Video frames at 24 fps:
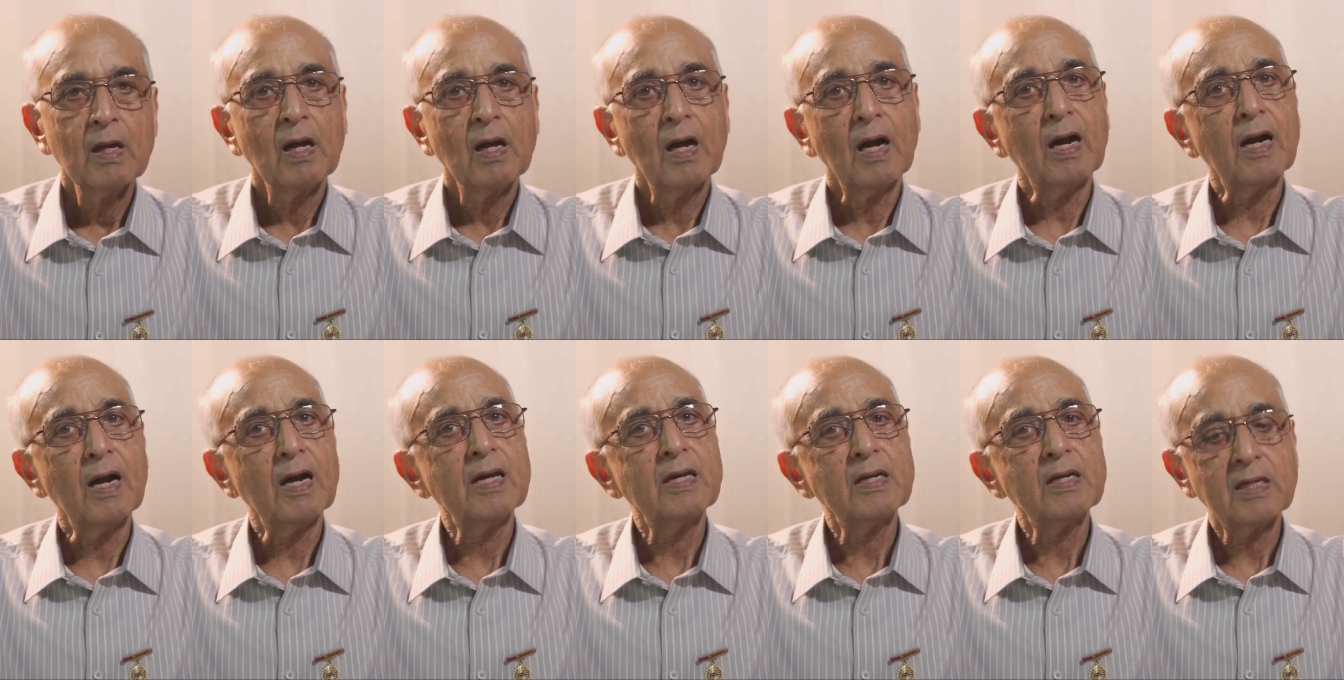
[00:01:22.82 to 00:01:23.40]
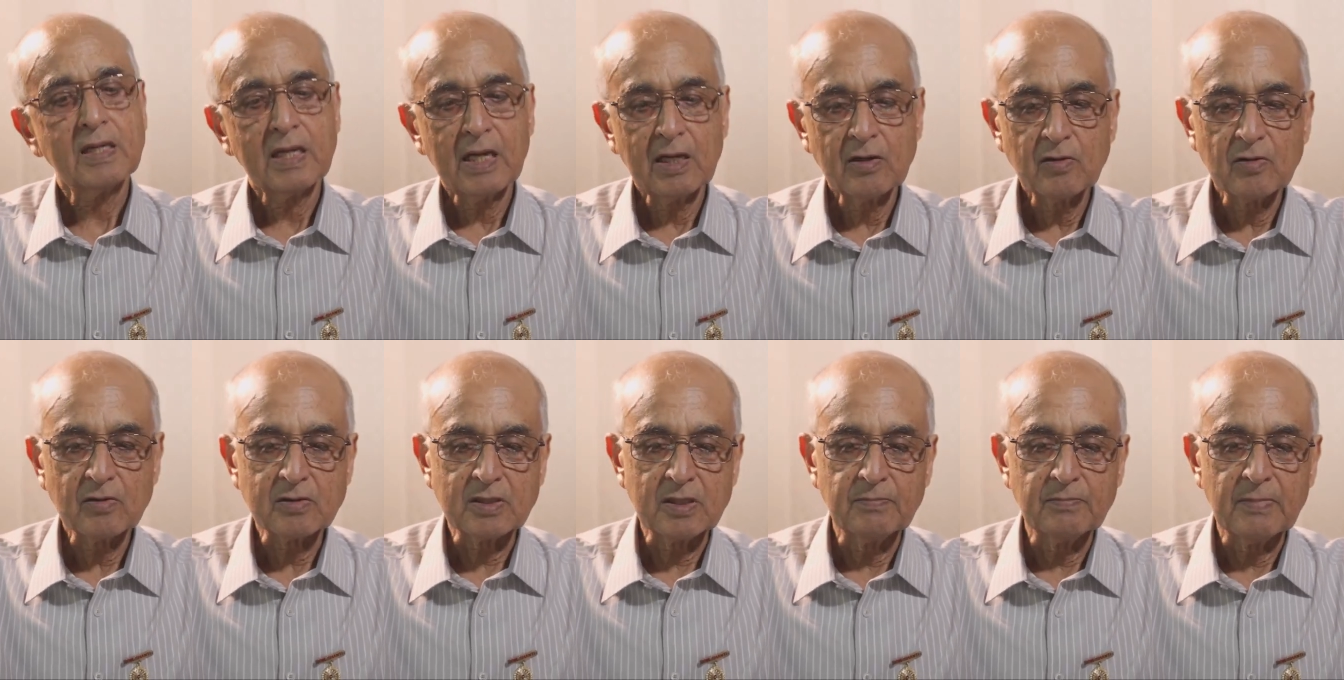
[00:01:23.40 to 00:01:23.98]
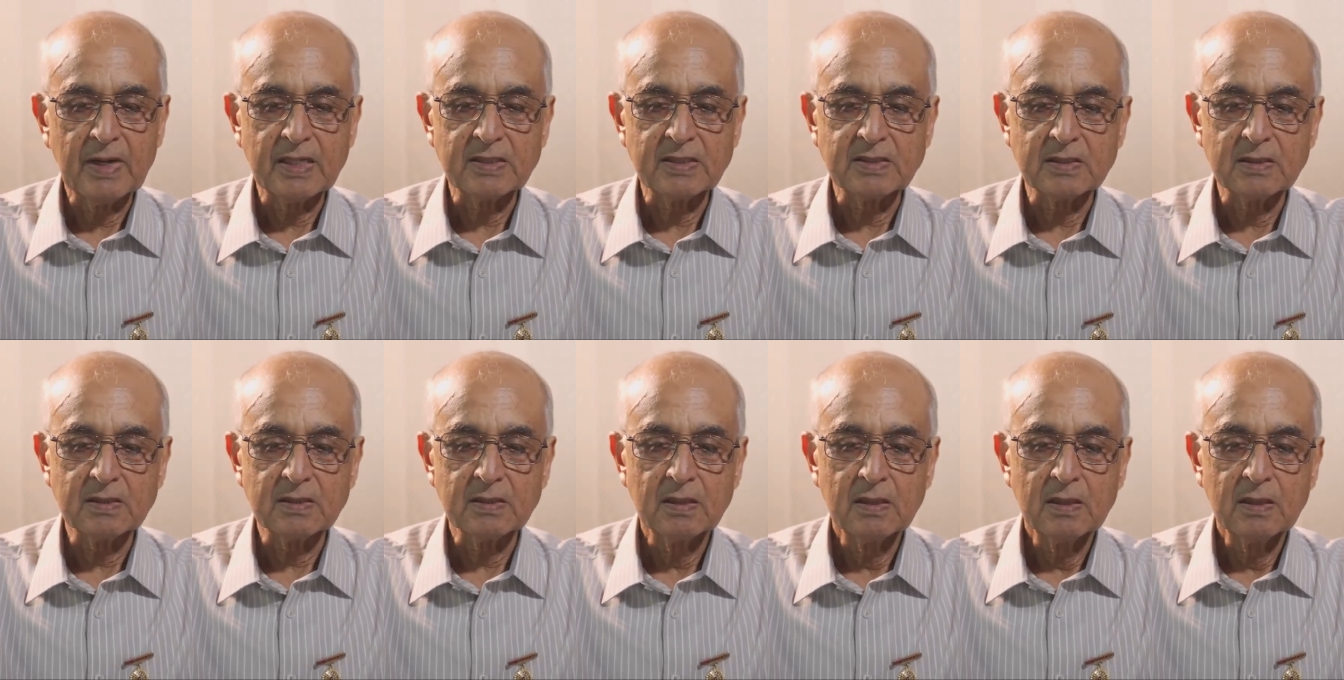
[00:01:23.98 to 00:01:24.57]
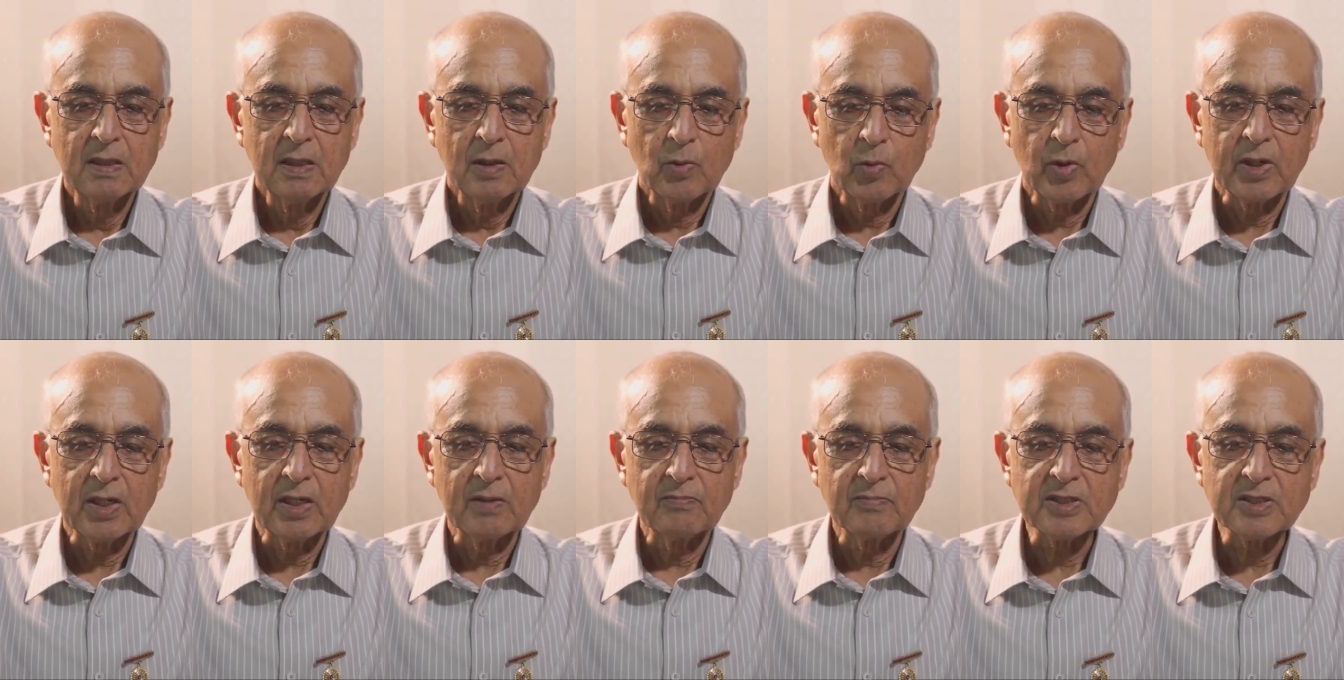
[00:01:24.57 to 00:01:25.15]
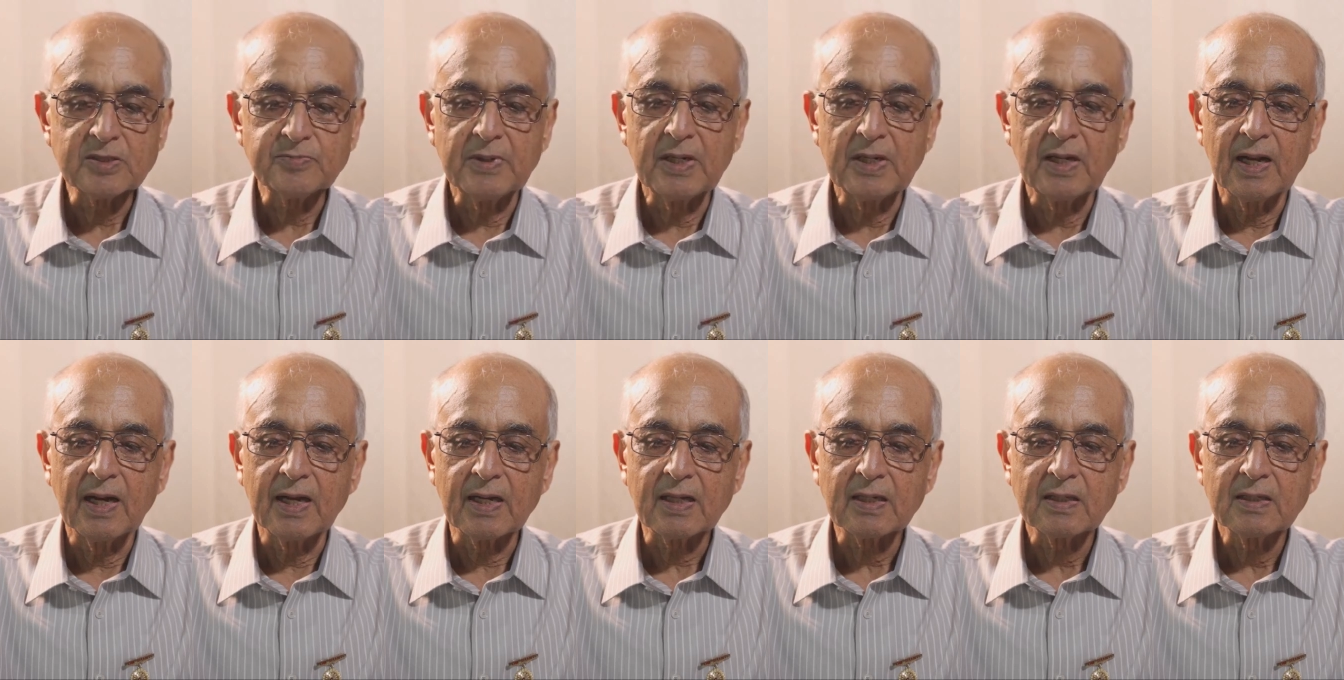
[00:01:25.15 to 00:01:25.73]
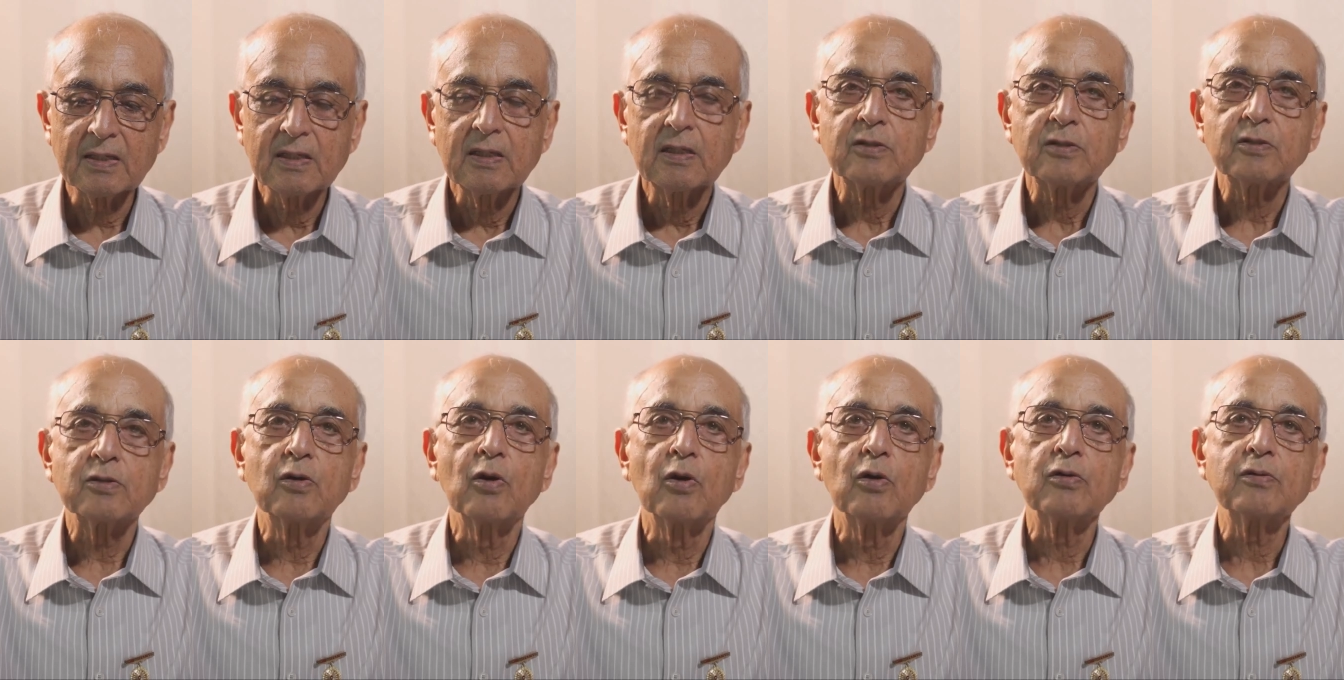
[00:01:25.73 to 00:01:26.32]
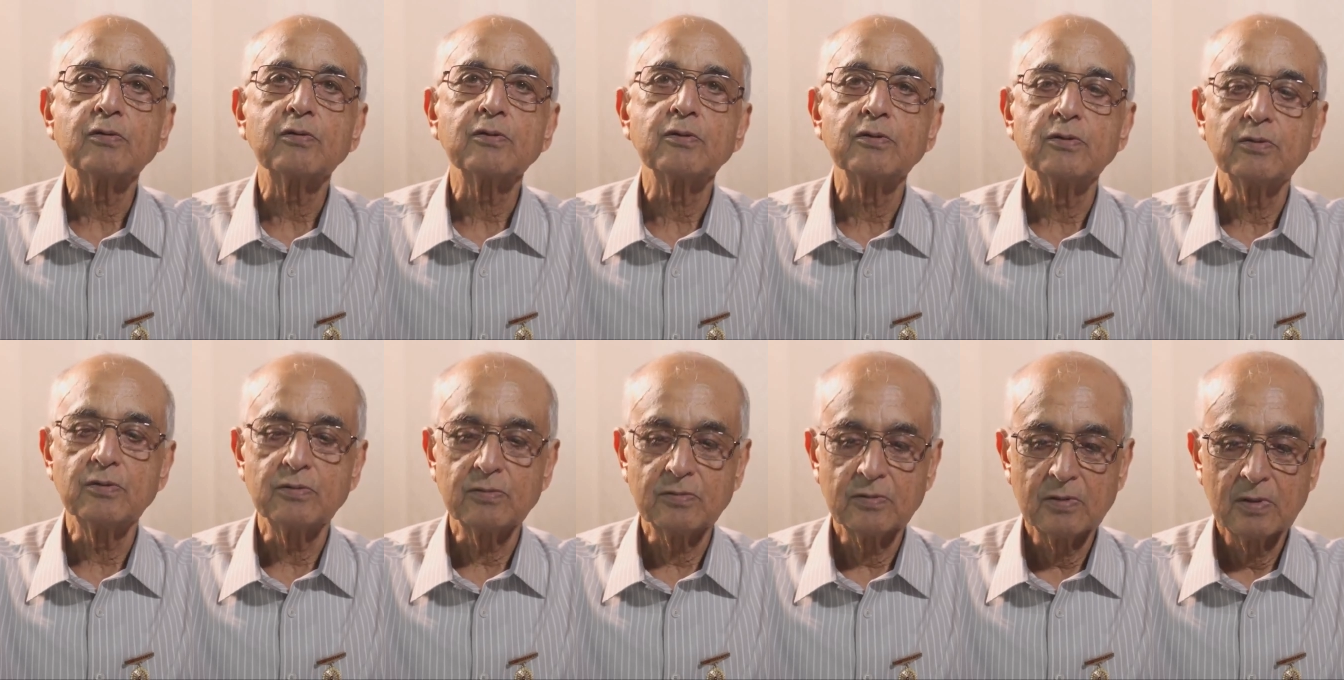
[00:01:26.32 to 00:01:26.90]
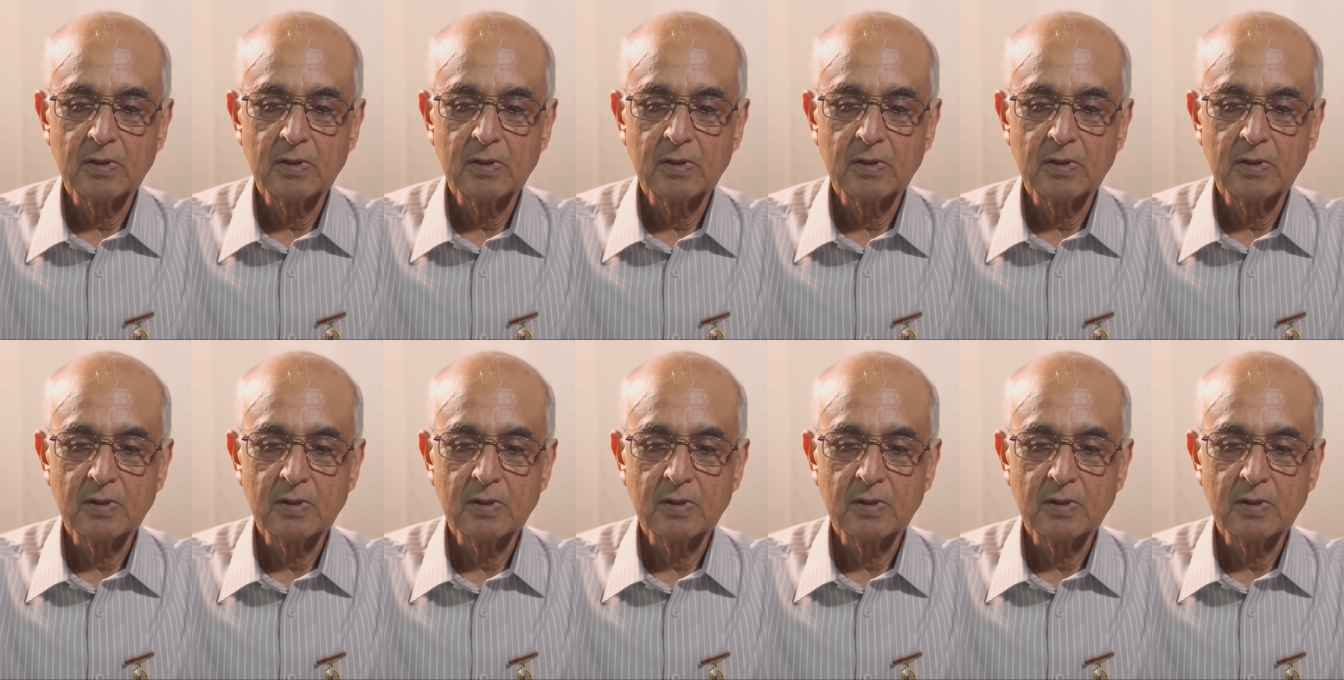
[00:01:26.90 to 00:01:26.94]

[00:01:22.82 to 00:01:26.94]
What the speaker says: I cannot imagine what it must be like to go through